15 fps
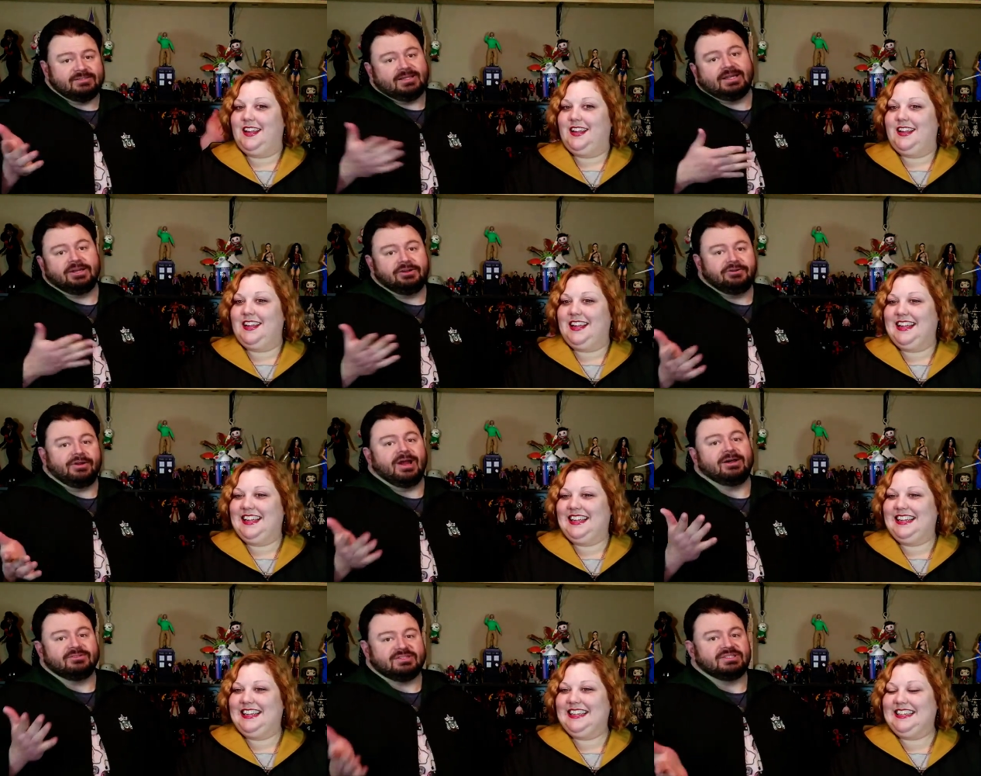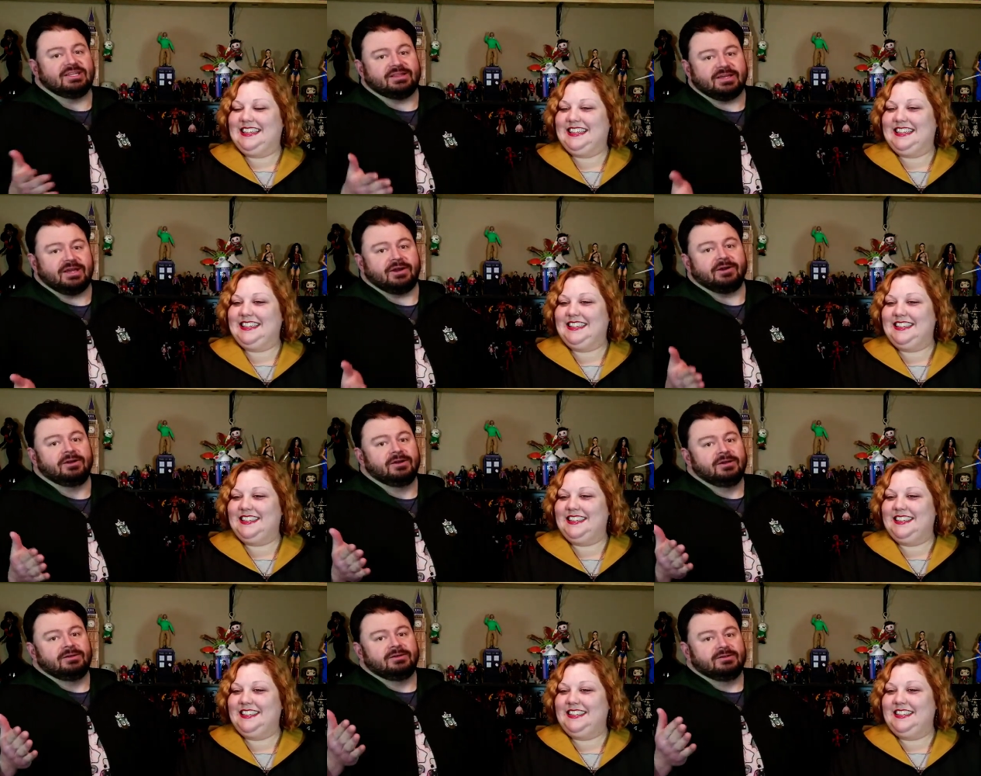Speaker 1: letting your owl sit there,
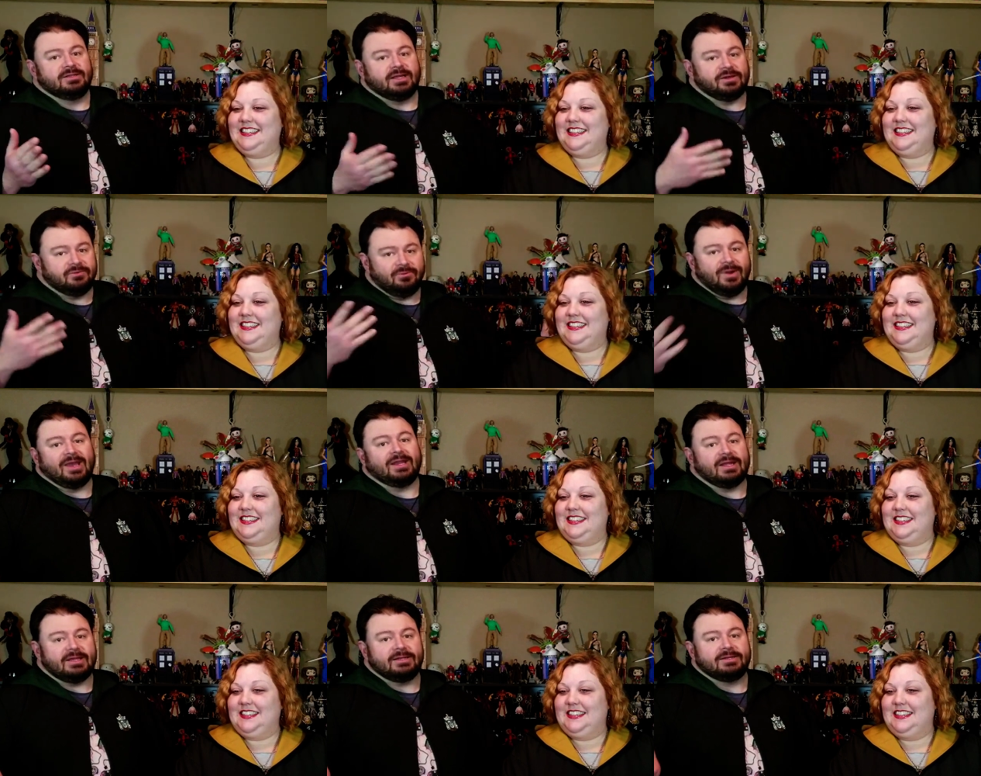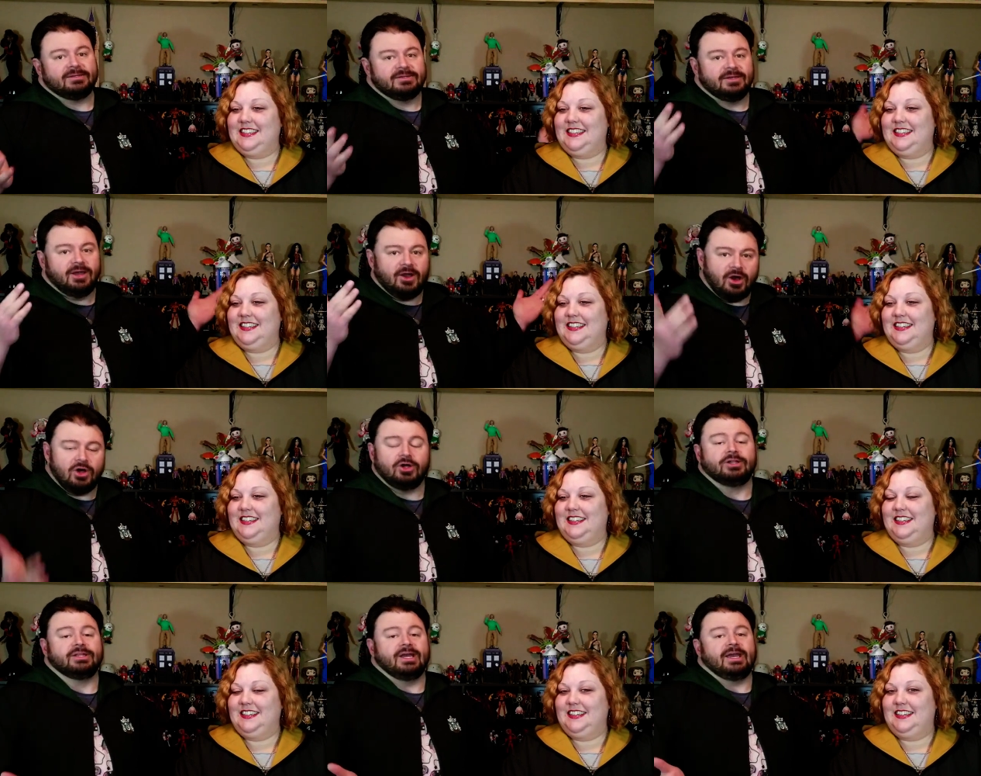like, waiting
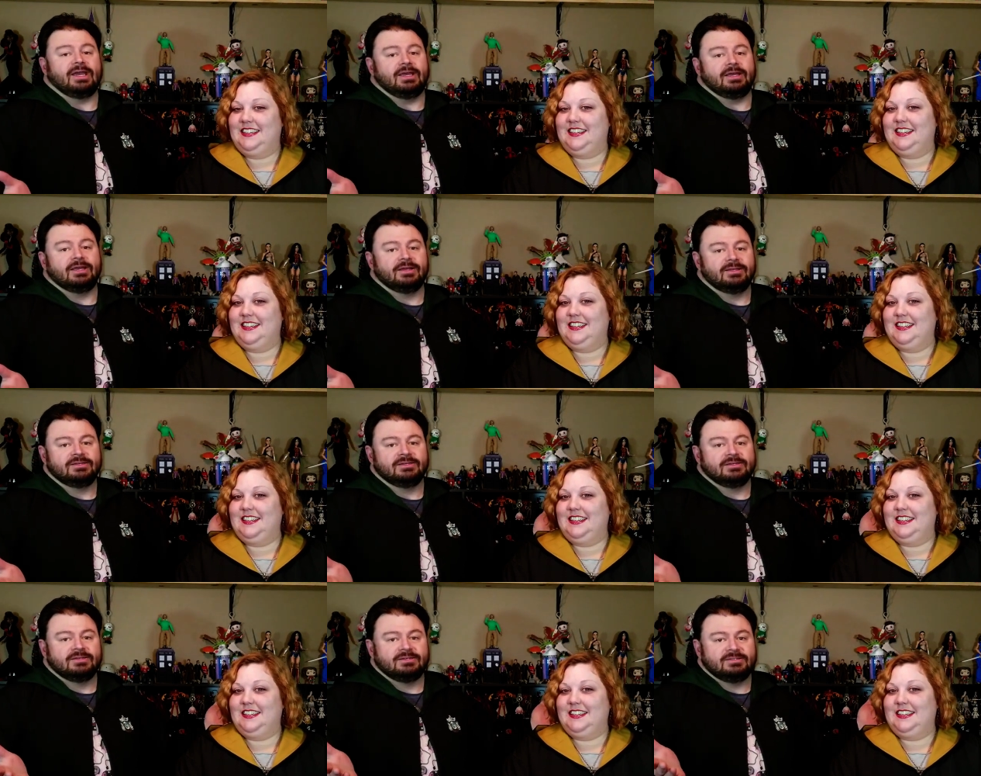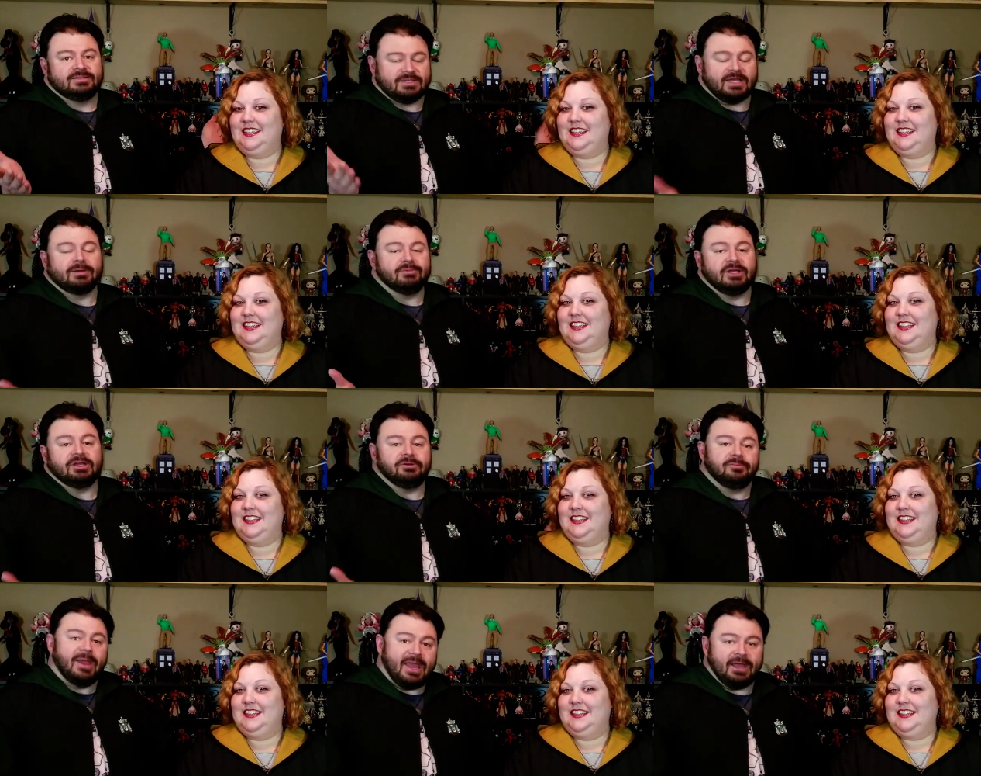all day to come get
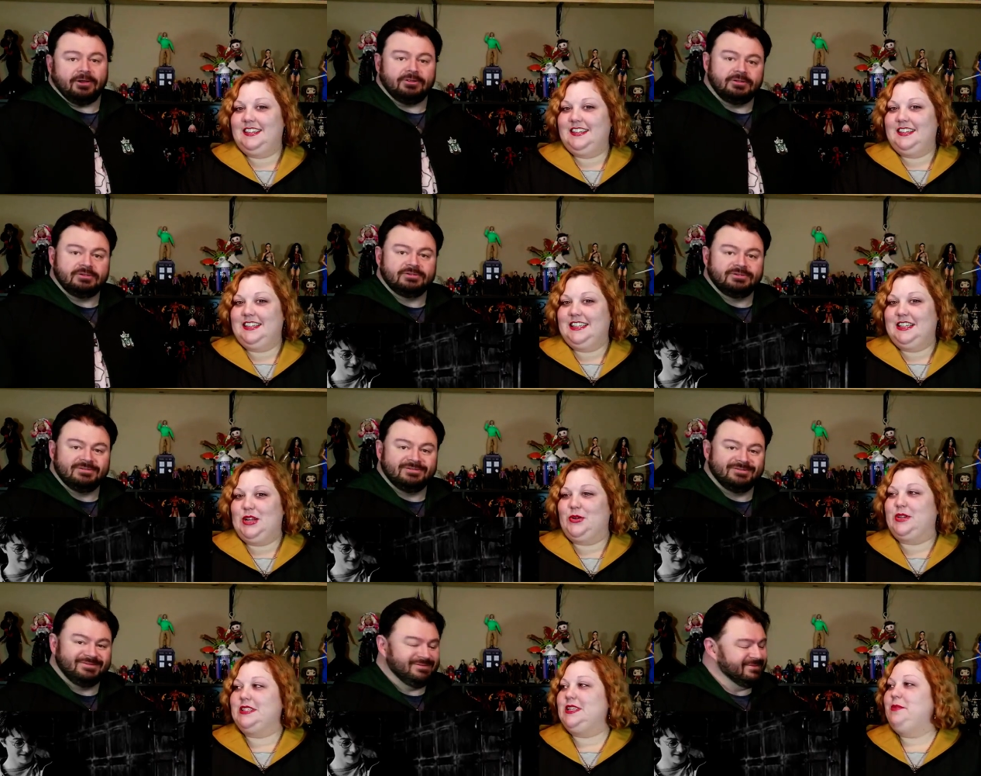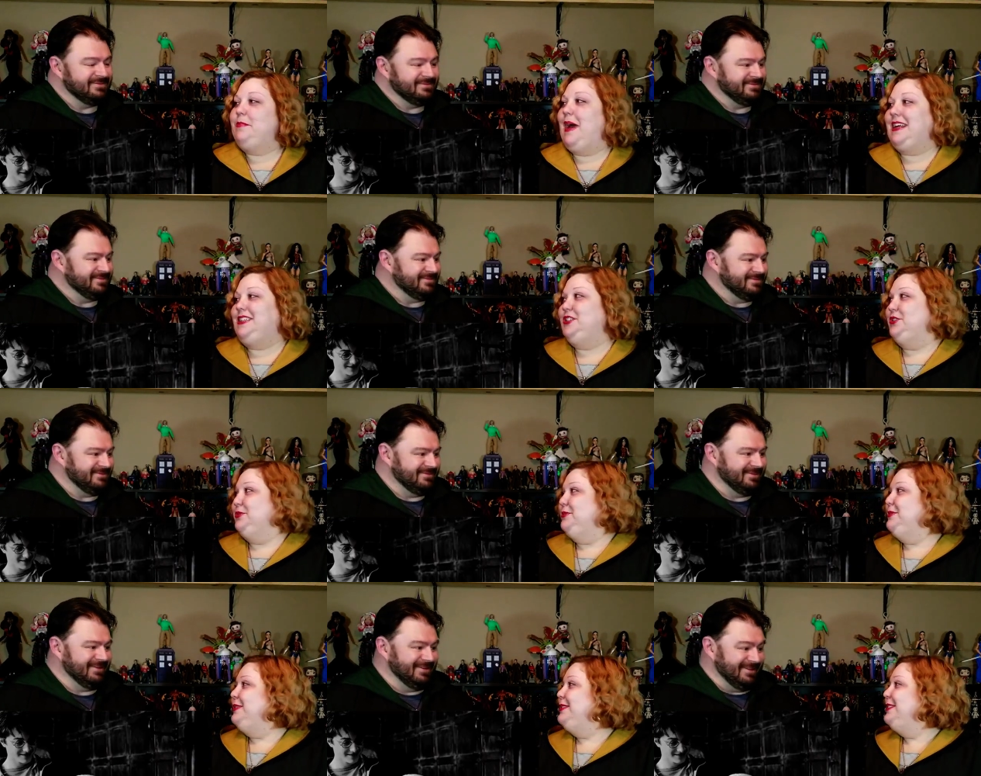your mail.
Speaker 2: No, because they'll bite
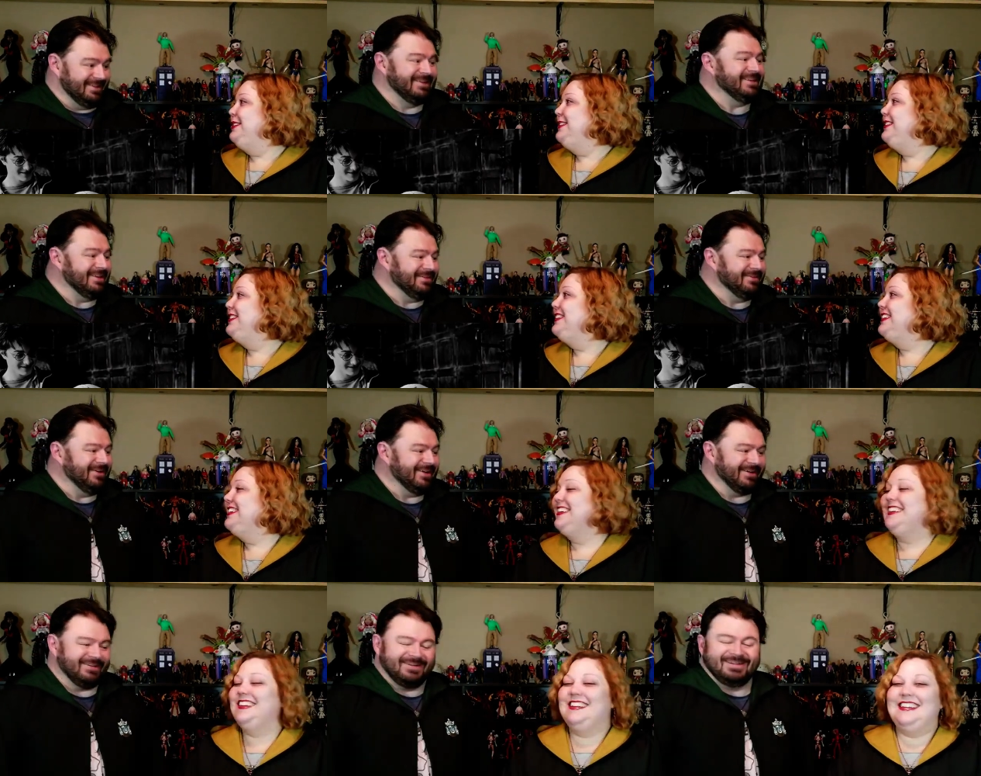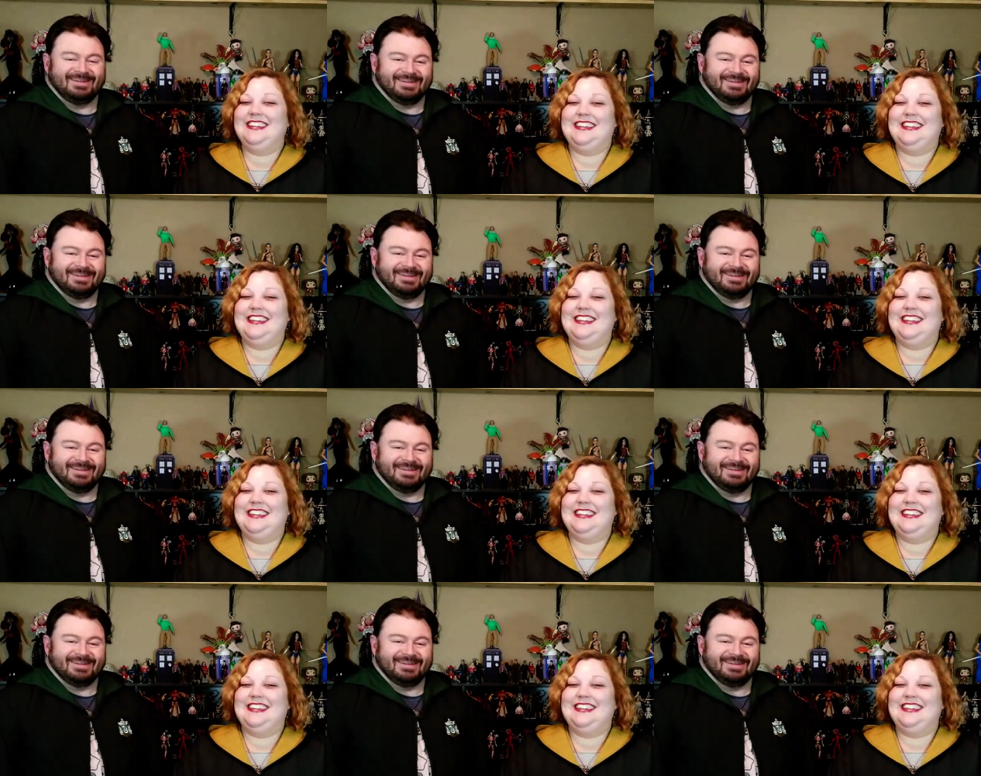you.
Speaker 1: He will.